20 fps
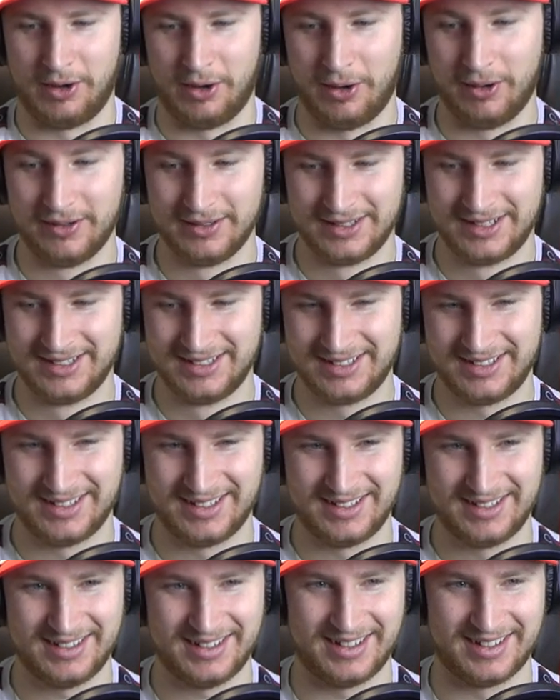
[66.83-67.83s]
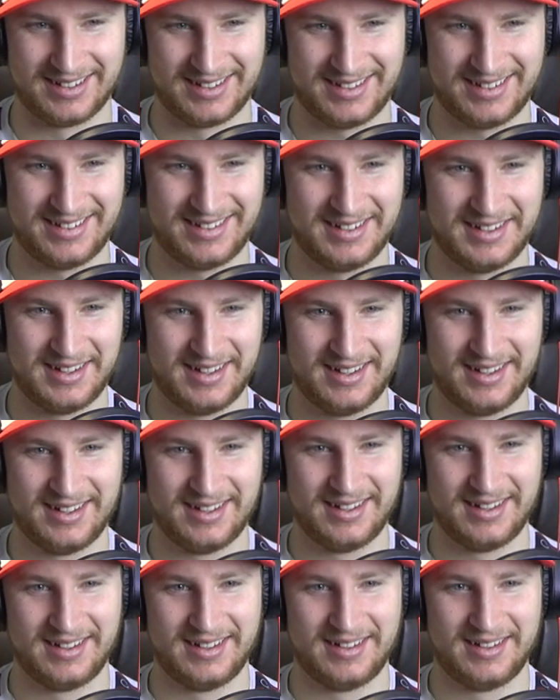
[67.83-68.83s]
hear the media. They all, hey, look,
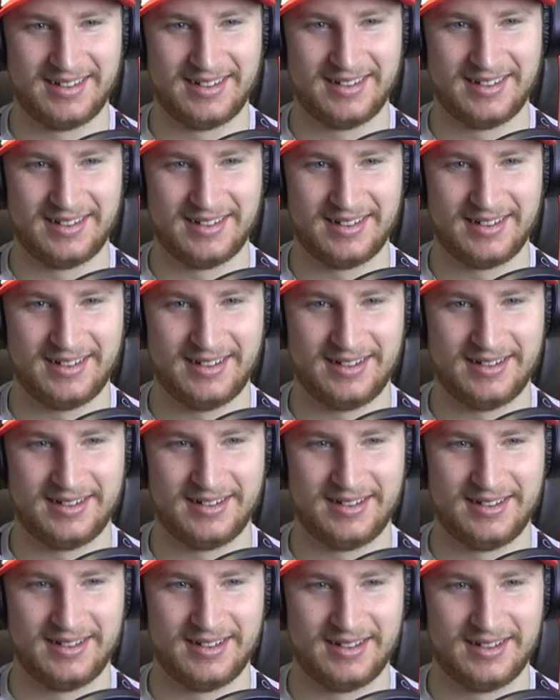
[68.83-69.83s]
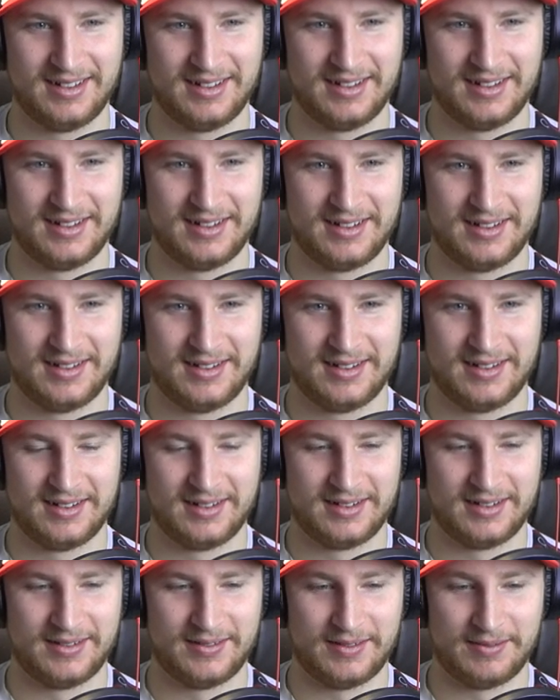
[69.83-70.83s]
as the series goes, ebbs and flows,
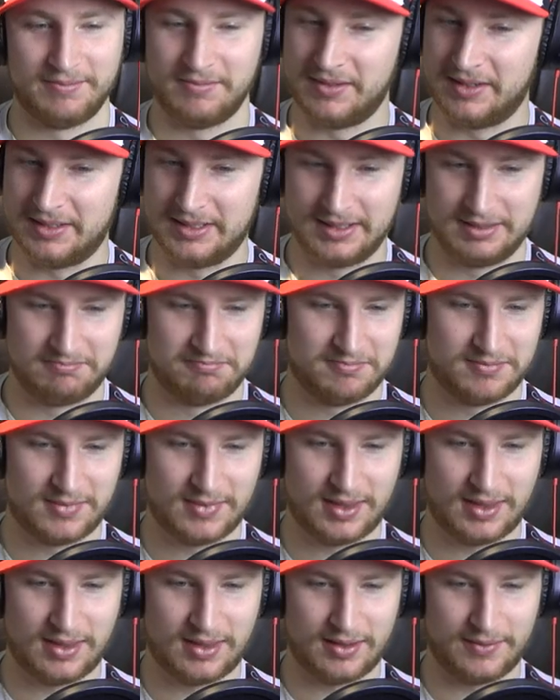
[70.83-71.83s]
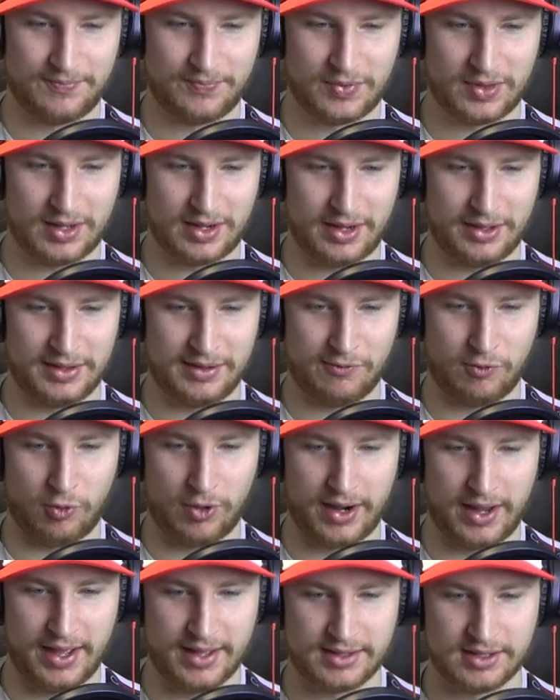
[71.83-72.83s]
the kid is wearing the gold I have
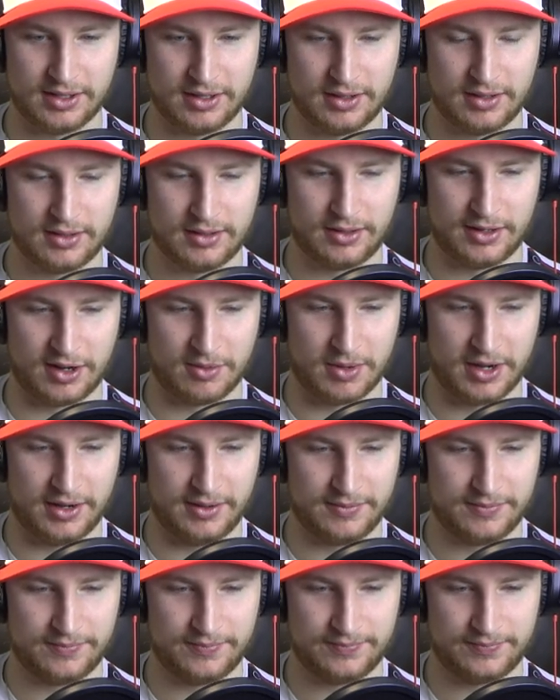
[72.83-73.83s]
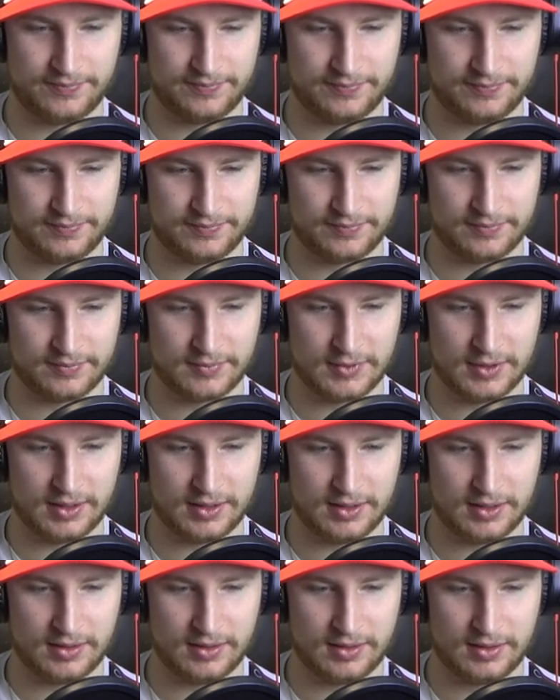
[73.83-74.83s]
one right answer. Now. A lot Never of mind. pressure on him.
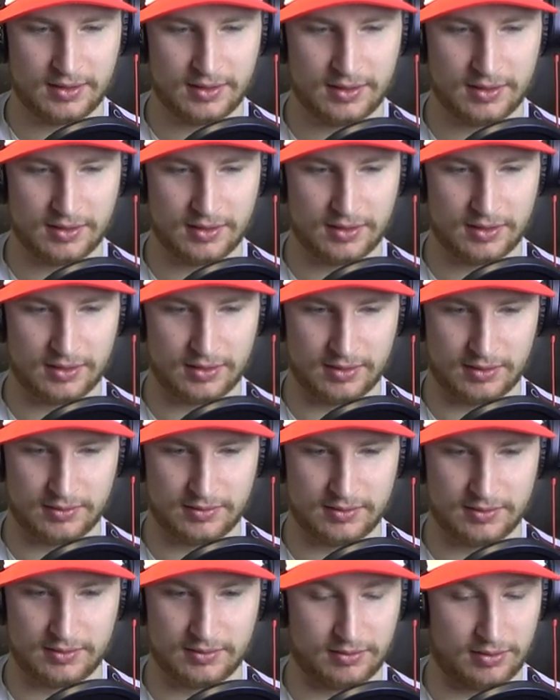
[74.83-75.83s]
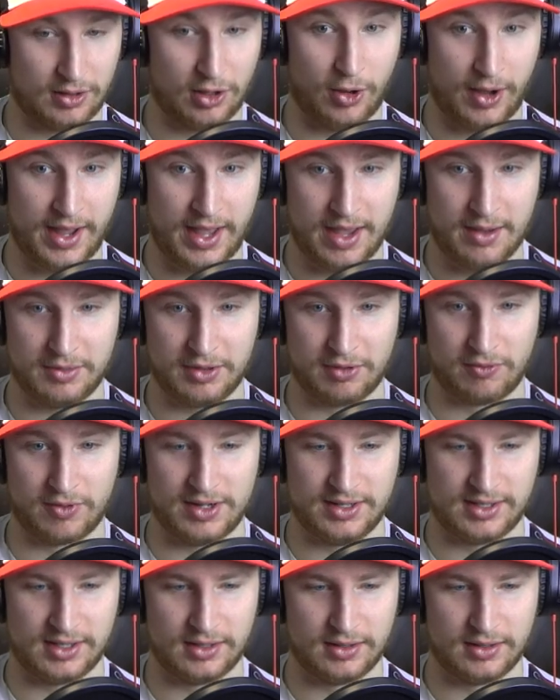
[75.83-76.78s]
At least media's painting no, the I am the reason.